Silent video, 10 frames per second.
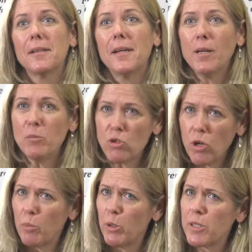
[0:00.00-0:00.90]
And I'm a
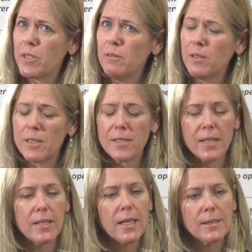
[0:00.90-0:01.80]
strong person, and he
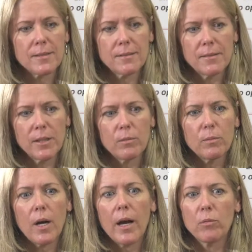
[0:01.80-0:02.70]
said,
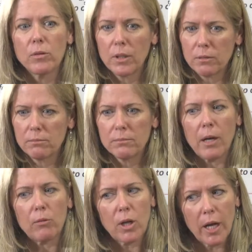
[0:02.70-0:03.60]

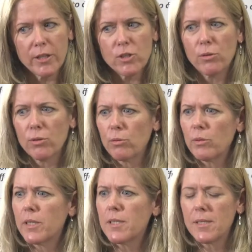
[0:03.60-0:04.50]
I'll guide you through
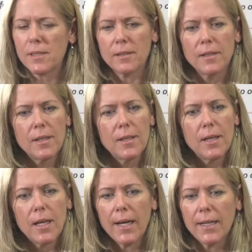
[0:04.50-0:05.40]
this, and
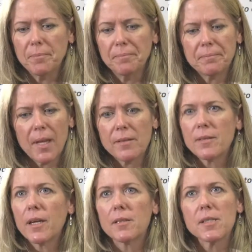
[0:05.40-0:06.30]

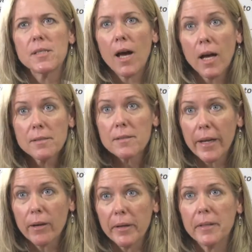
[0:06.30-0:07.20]
it's not
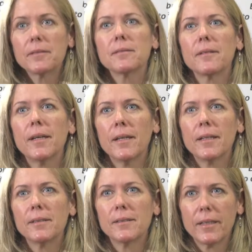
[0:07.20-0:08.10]
scary. And
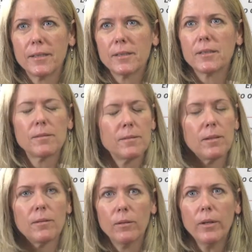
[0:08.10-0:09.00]
I just,
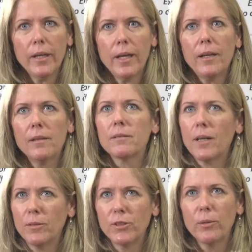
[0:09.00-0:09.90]
okay,
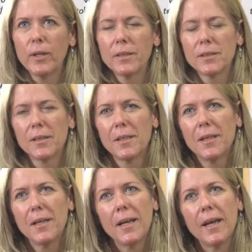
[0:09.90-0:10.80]
I'll do it.
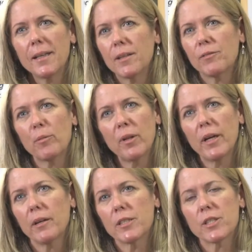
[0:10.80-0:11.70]
And then from
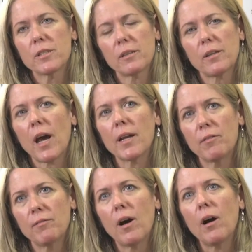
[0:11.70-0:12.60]
there, it just kind of
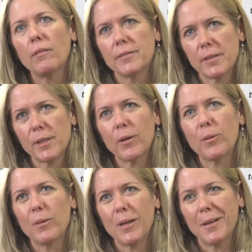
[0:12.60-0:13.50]
evolved,
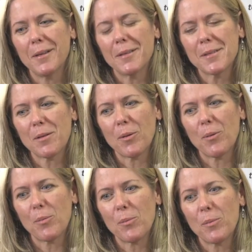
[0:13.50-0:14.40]

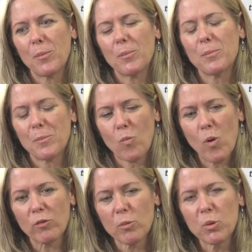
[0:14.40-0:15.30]
so
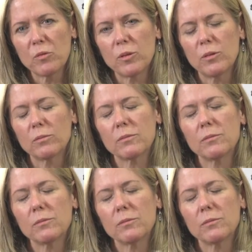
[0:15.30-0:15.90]
one removal